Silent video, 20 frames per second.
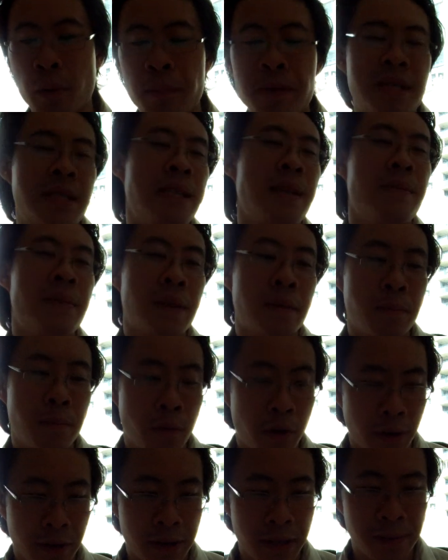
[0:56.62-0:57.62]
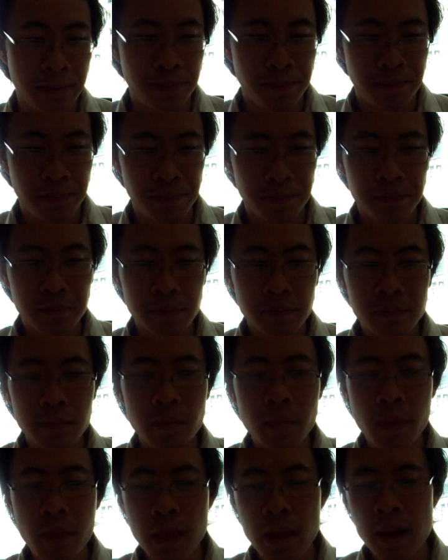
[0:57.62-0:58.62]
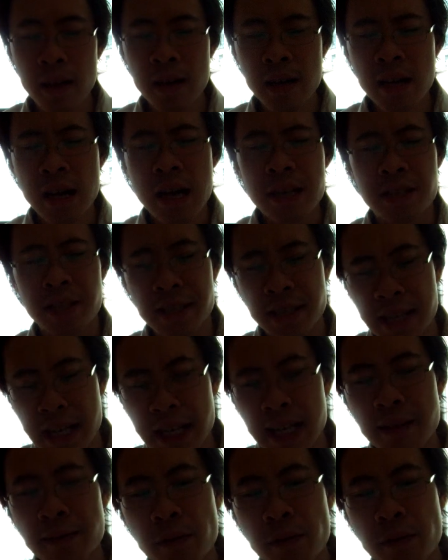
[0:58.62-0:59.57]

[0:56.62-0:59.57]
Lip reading: specific market. So the second, of